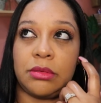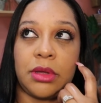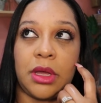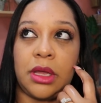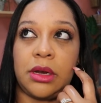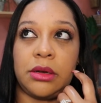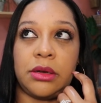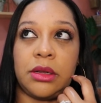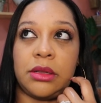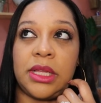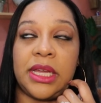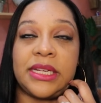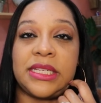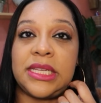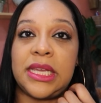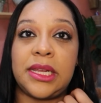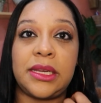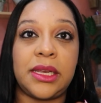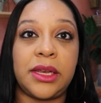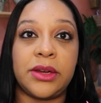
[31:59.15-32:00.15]
I don't know, like
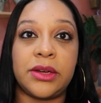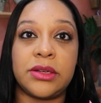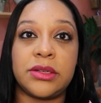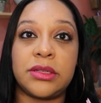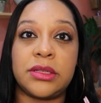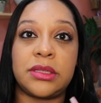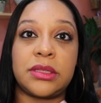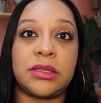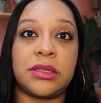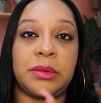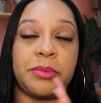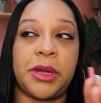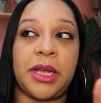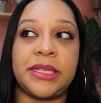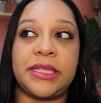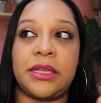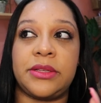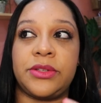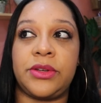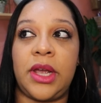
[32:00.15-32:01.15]
10 years. That
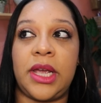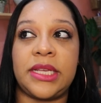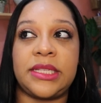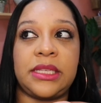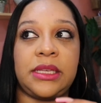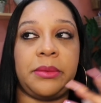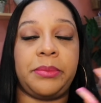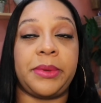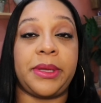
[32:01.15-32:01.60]
probably sounds crazy,